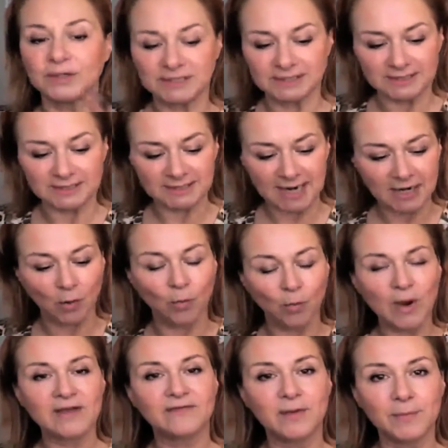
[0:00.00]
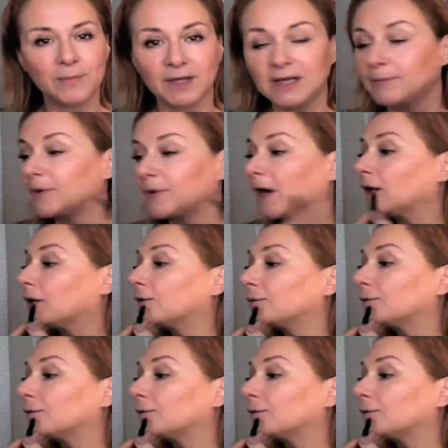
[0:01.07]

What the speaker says: to take away from the lip color.